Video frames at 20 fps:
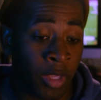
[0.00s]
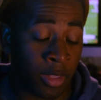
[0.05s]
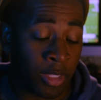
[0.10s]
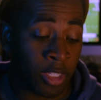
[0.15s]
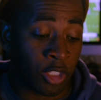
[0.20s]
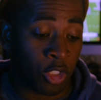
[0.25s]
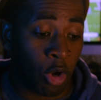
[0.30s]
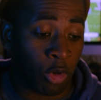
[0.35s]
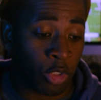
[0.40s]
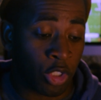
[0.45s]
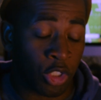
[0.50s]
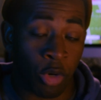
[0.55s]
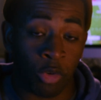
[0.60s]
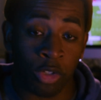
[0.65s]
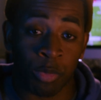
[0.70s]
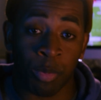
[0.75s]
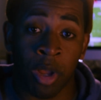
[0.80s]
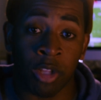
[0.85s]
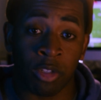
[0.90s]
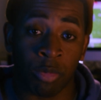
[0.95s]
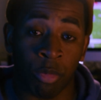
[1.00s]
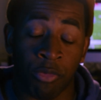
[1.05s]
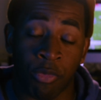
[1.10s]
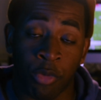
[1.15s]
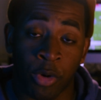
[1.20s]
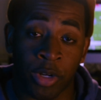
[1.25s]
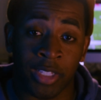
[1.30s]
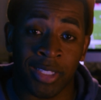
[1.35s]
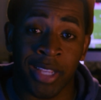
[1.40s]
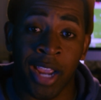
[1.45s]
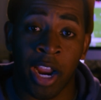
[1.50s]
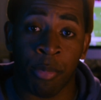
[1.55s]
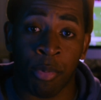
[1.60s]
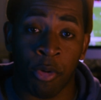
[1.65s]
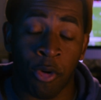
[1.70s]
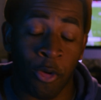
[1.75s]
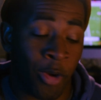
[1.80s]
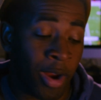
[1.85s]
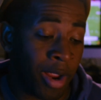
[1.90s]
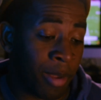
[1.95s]
These coaches are responsible for an entire
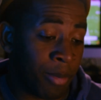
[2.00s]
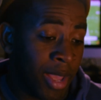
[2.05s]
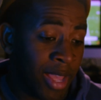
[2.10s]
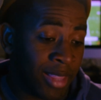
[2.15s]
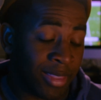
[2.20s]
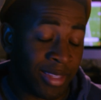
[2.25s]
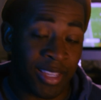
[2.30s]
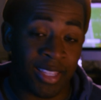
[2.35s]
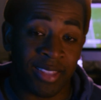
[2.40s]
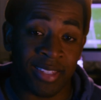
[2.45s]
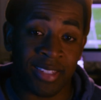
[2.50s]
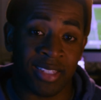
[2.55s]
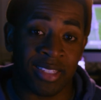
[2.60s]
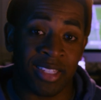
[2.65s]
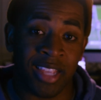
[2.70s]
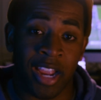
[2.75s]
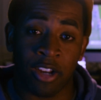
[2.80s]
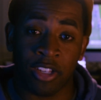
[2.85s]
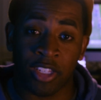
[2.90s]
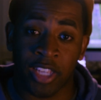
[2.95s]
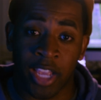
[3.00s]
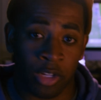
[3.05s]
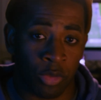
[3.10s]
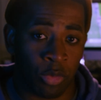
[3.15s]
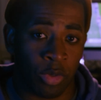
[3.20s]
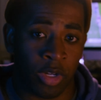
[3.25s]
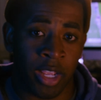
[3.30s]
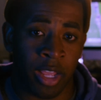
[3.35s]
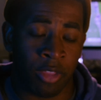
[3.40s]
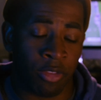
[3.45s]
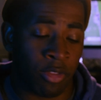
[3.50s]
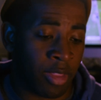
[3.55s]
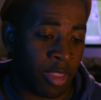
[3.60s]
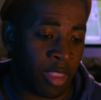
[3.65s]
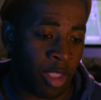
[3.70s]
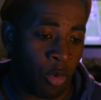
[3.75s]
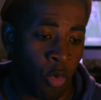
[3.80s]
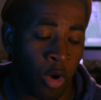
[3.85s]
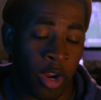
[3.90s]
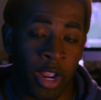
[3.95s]
program. They get this entire schedule together that
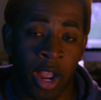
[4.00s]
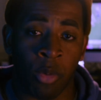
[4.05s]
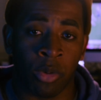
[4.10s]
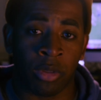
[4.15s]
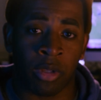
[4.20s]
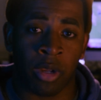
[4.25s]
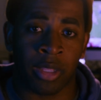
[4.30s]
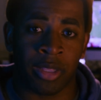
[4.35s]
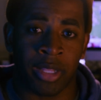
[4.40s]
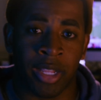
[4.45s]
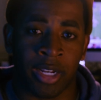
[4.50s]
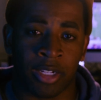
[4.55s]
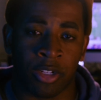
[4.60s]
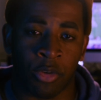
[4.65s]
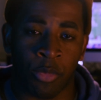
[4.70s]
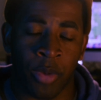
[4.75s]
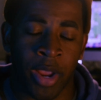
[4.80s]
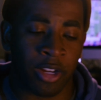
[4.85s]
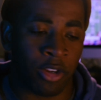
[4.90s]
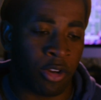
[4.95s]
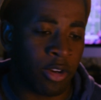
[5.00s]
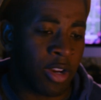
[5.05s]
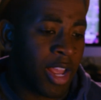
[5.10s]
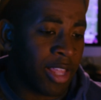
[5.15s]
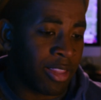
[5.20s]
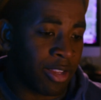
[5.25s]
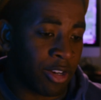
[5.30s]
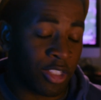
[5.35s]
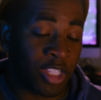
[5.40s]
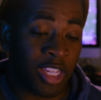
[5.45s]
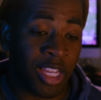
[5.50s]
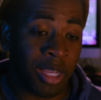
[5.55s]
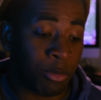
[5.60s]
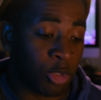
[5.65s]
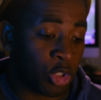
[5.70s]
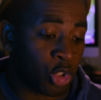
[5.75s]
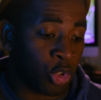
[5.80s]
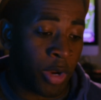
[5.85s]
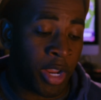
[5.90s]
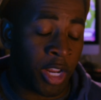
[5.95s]
they work out with their athletic director. Their
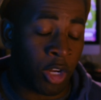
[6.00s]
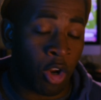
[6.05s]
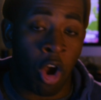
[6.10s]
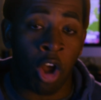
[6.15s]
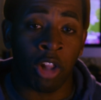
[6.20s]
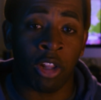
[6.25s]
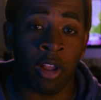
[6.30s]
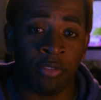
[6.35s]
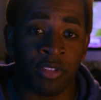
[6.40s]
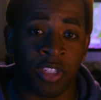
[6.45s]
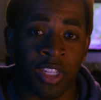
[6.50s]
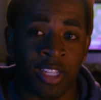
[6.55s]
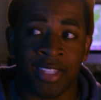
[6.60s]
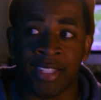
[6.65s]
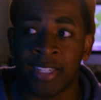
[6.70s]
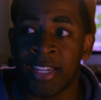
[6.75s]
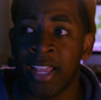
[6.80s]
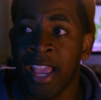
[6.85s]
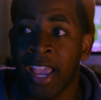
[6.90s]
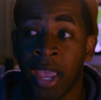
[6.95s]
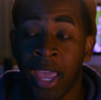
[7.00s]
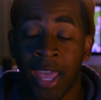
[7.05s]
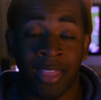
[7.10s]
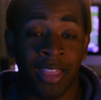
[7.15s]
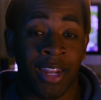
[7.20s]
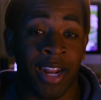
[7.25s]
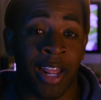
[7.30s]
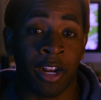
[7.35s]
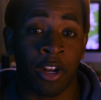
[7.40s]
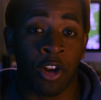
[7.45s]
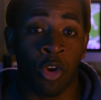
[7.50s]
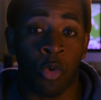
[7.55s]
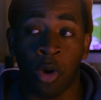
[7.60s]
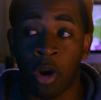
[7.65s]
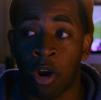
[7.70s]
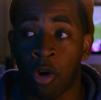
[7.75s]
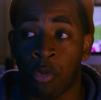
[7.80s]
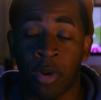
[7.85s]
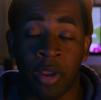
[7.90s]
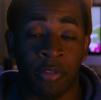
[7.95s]
teams train all off season, and then out of
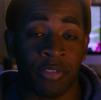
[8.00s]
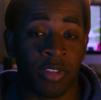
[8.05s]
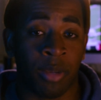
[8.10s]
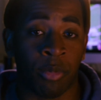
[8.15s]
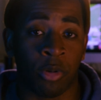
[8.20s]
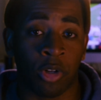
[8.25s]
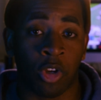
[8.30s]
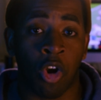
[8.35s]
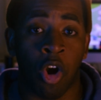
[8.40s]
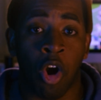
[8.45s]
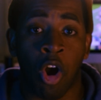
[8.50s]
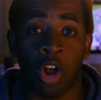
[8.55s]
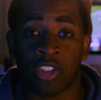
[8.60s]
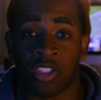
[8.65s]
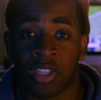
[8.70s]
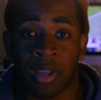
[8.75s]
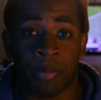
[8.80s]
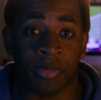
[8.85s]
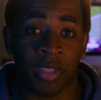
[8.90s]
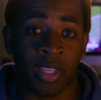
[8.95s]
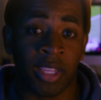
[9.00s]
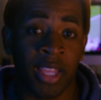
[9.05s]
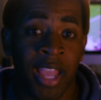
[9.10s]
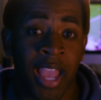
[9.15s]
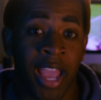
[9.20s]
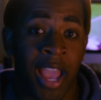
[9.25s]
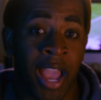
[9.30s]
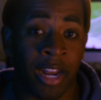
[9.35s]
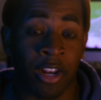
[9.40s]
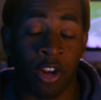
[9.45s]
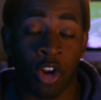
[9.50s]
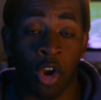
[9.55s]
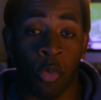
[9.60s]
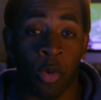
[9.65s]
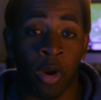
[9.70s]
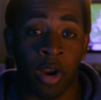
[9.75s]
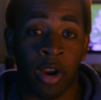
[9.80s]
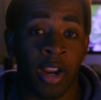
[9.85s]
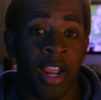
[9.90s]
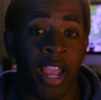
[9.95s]
nowhere, a ref's able to call something out of
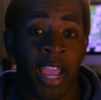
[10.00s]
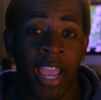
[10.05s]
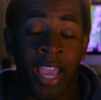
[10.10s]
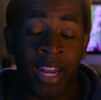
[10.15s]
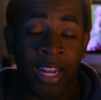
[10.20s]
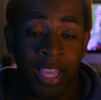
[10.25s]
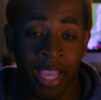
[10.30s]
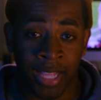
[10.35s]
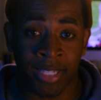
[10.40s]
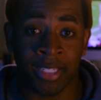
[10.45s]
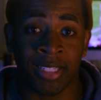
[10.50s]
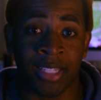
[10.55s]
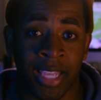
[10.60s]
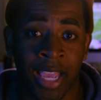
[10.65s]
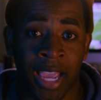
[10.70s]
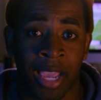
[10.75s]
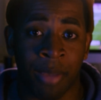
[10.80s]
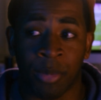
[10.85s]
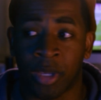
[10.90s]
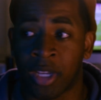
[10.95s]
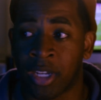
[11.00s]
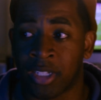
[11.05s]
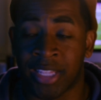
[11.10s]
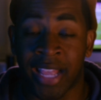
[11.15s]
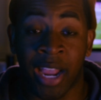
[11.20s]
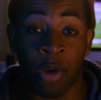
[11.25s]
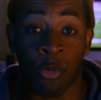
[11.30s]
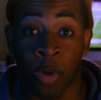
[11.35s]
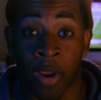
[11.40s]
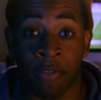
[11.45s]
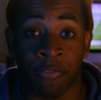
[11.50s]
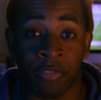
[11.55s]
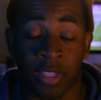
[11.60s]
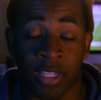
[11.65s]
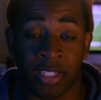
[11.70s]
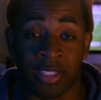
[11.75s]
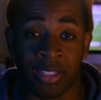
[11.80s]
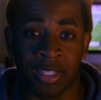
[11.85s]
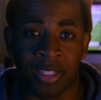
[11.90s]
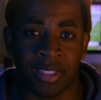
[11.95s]
nowhere, and it ends the game because that ref
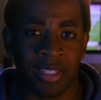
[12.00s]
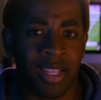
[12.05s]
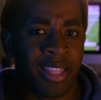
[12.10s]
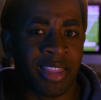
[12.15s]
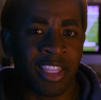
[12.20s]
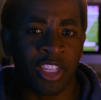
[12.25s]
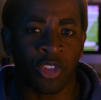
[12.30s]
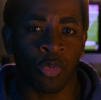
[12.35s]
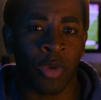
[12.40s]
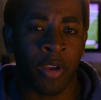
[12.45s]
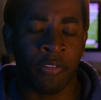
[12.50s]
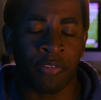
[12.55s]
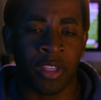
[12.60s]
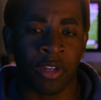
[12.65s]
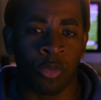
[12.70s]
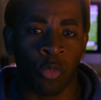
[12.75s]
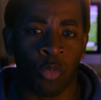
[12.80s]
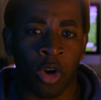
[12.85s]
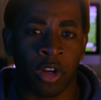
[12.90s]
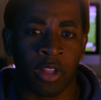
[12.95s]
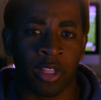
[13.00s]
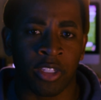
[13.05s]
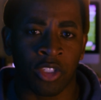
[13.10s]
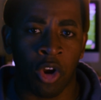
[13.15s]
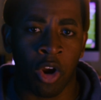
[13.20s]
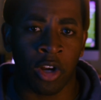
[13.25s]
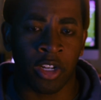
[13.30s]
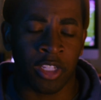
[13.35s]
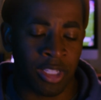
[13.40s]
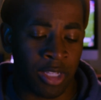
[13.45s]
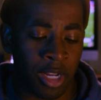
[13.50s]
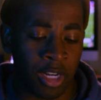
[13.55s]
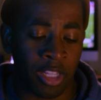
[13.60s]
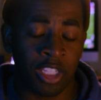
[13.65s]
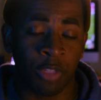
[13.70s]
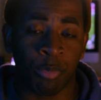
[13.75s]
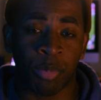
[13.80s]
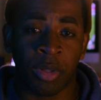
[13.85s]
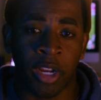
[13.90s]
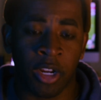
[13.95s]
thinks this. This ref didn't work as hard as none of
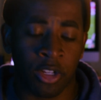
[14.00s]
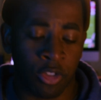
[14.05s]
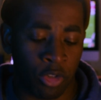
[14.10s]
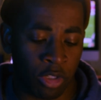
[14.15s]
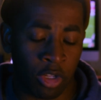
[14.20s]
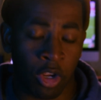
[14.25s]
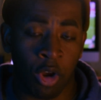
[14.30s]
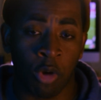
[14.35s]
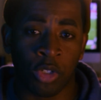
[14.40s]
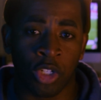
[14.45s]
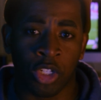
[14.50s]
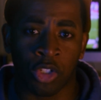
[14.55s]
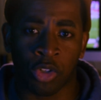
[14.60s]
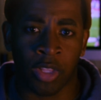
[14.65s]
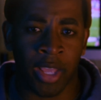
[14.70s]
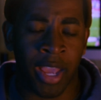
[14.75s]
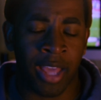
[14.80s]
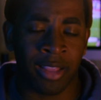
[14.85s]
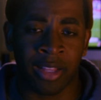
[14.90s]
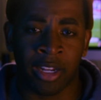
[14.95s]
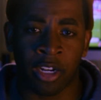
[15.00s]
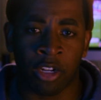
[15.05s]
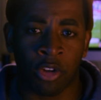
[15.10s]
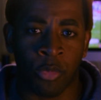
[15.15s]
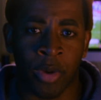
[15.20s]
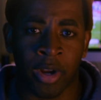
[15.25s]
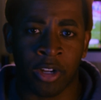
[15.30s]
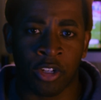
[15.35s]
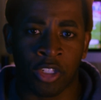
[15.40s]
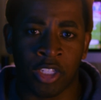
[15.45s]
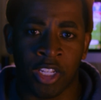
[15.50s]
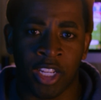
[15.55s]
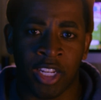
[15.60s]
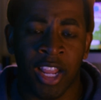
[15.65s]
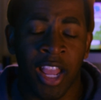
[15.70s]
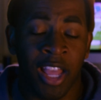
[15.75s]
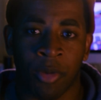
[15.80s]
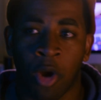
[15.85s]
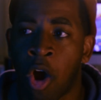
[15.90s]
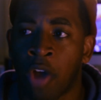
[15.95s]
these players or the coaches or the athletic directors
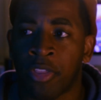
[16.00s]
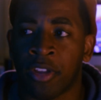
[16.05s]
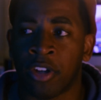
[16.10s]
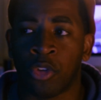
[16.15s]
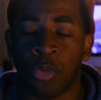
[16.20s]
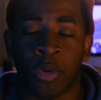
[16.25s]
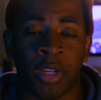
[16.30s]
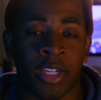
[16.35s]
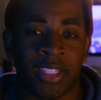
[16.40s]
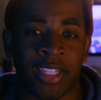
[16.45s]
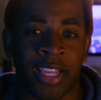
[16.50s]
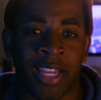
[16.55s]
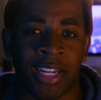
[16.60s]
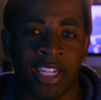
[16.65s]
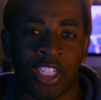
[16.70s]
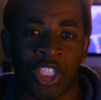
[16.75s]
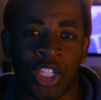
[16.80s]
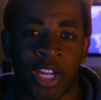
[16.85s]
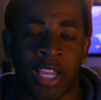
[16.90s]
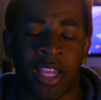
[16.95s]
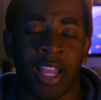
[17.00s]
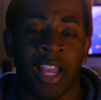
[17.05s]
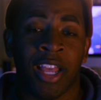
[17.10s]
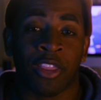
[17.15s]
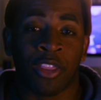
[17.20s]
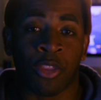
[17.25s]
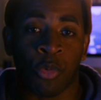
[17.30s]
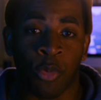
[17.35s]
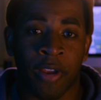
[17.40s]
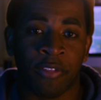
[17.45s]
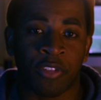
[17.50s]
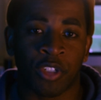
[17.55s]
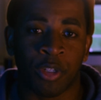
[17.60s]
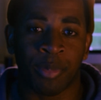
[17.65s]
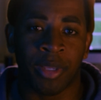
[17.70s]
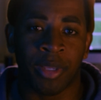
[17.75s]
did. All they're doing is getting a check. The ref should